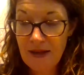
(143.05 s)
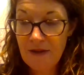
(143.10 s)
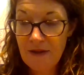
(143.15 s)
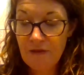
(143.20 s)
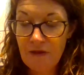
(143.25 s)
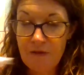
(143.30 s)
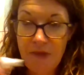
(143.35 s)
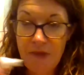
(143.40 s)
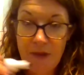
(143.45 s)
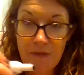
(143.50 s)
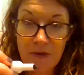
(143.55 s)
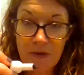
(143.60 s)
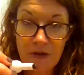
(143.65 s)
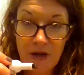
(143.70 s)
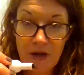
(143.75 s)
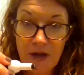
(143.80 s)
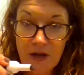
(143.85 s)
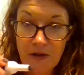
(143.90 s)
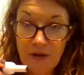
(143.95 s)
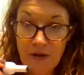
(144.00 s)
Remember
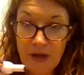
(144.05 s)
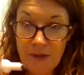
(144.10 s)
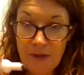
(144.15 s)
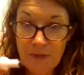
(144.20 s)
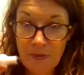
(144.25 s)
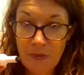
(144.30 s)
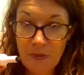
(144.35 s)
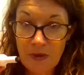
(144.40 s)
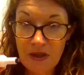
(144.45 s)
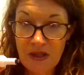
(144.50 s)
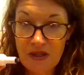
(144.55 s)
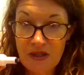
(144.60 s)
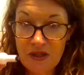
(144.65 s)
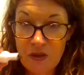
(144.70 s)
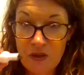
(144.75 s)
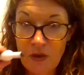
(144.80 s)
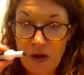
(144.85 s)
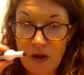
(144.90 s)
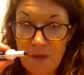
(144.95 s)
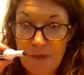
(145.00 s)
our grip. We're going to
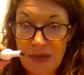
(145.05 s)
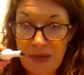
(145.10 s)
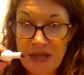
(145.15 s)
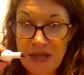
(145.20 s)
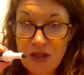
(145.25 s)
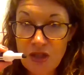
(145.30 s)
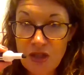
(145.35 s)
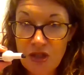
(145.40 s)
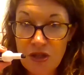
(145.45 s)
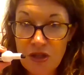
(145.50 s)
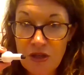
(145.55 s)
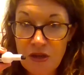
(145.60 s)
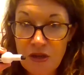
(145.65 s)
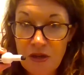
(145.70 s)
do our pinch,